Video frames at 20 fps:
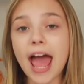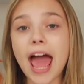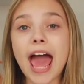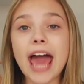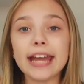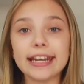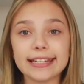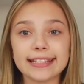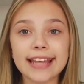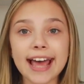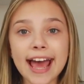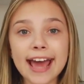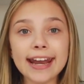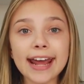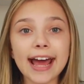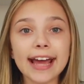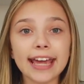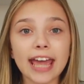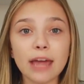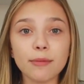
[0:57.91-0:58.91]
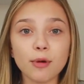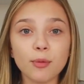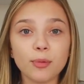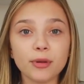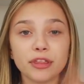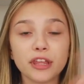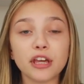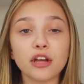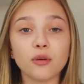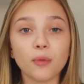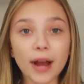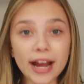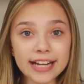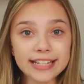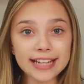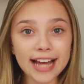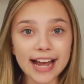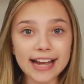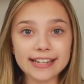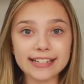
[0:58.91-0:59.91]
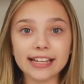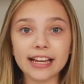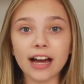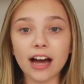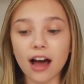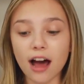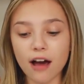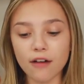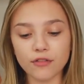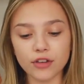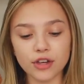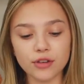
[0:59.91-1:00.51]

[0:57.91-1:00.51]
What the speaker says: And then I came up with the great idea of